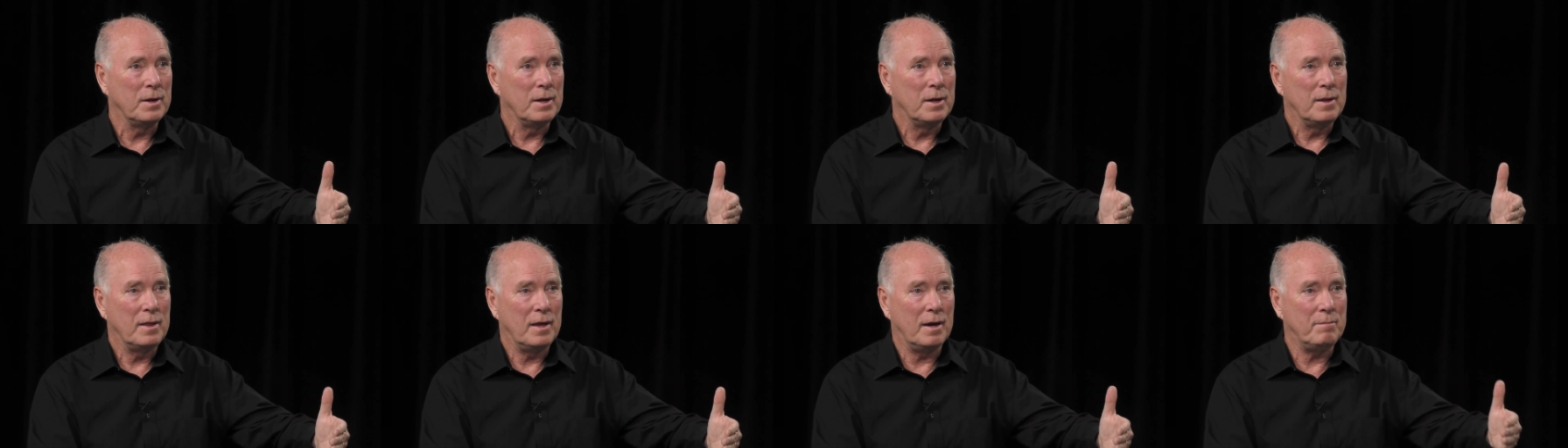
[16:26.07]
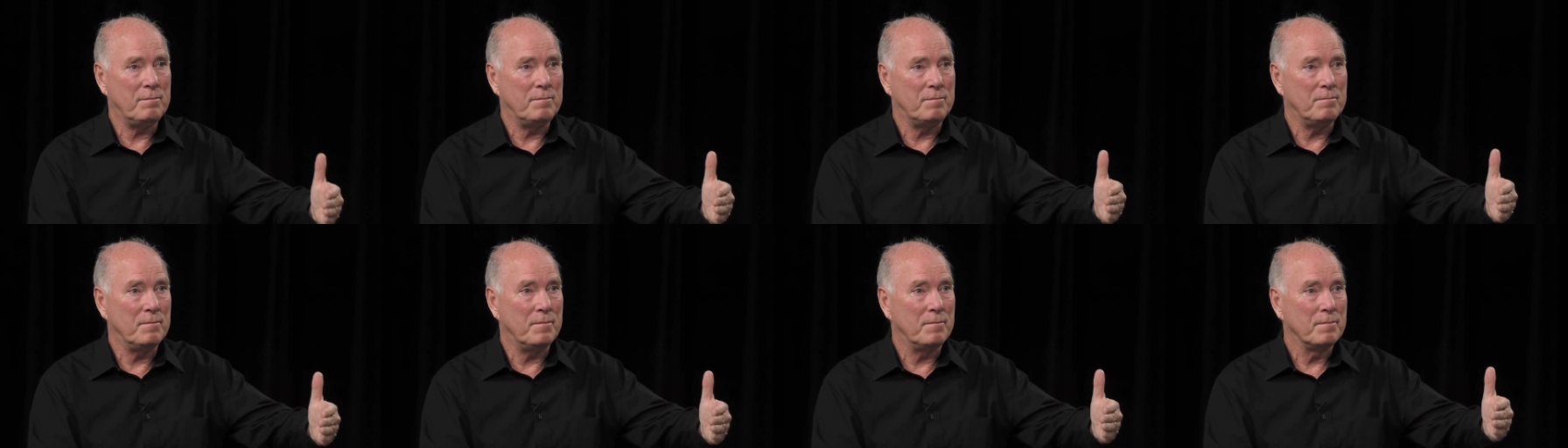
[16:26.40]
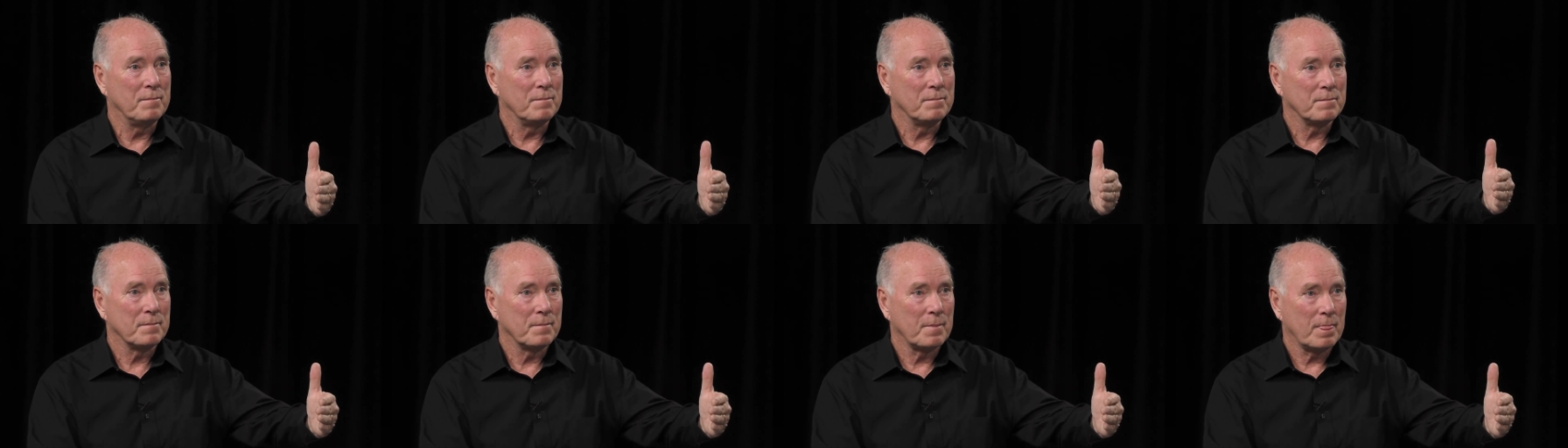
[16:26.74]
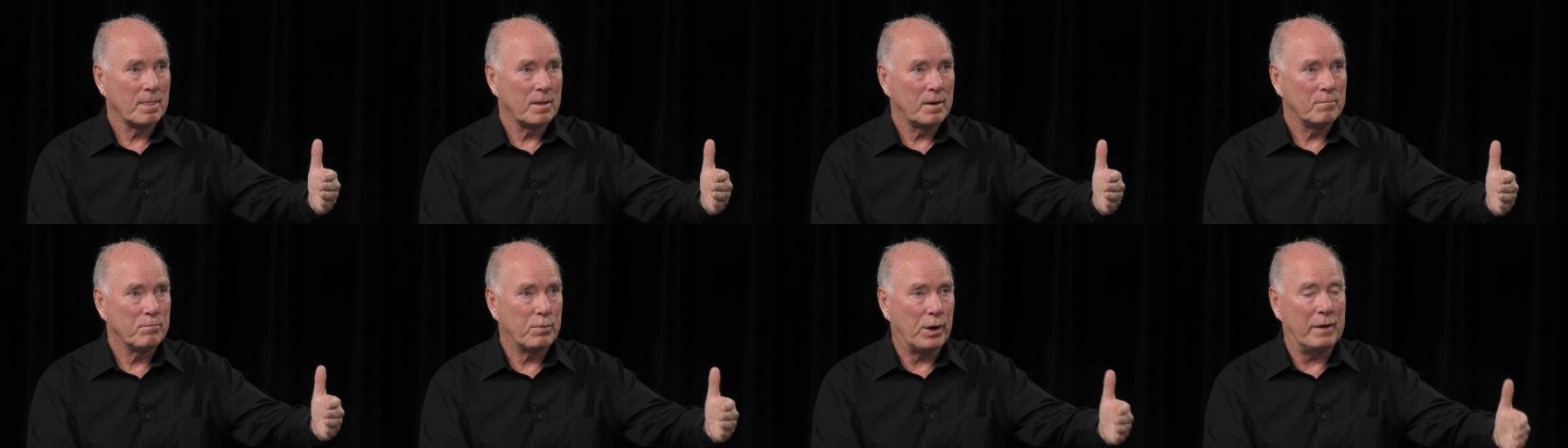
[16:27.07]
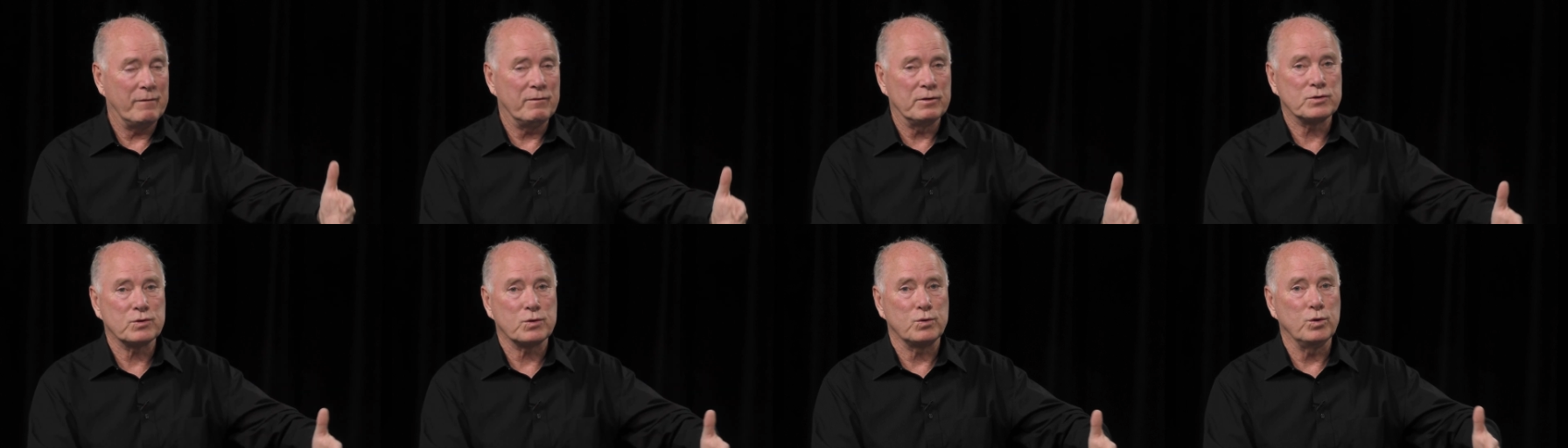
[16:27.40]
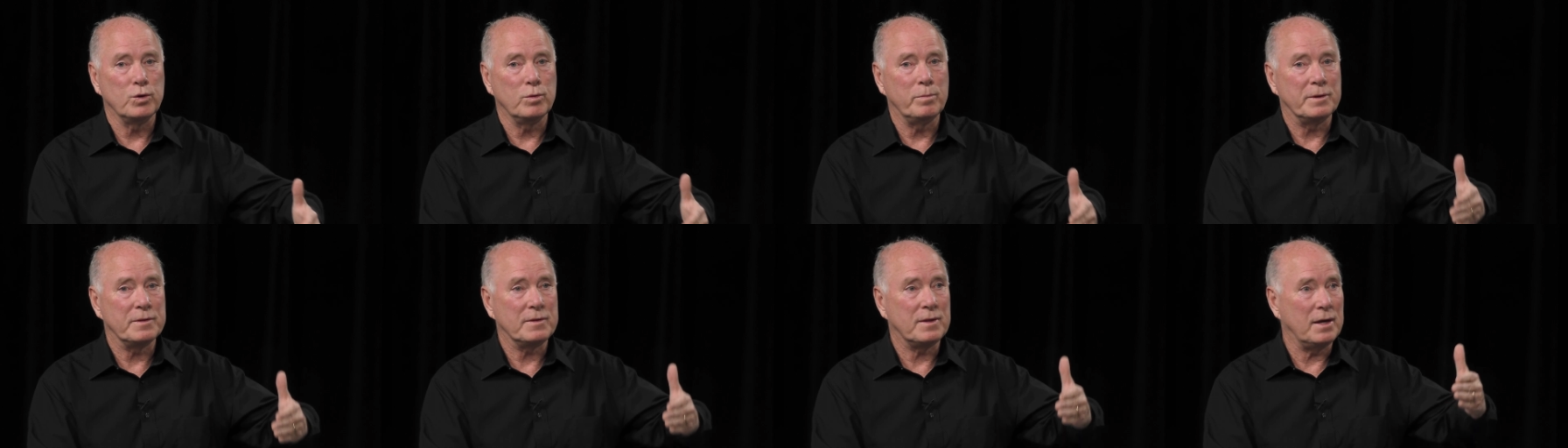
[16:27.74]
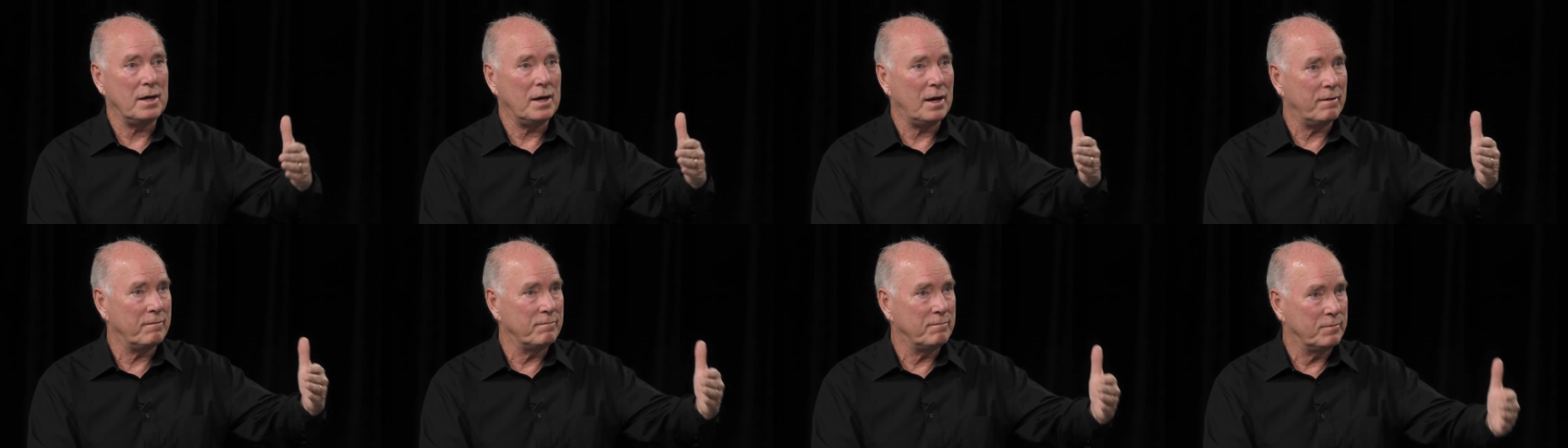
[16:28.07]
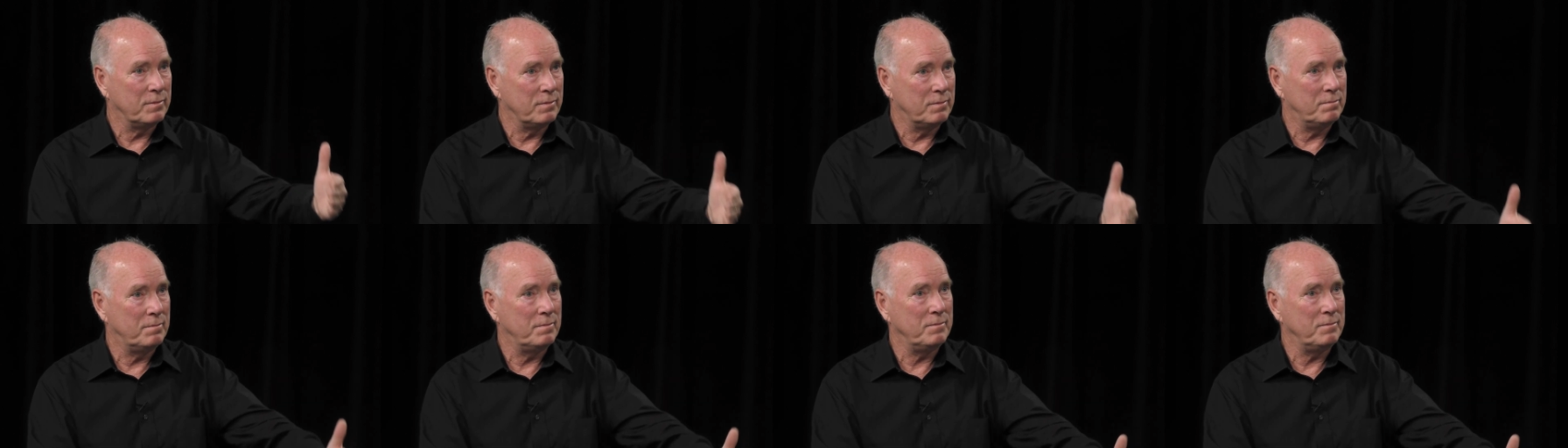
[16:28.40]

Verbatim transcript: That's that, private school. Private school, but they have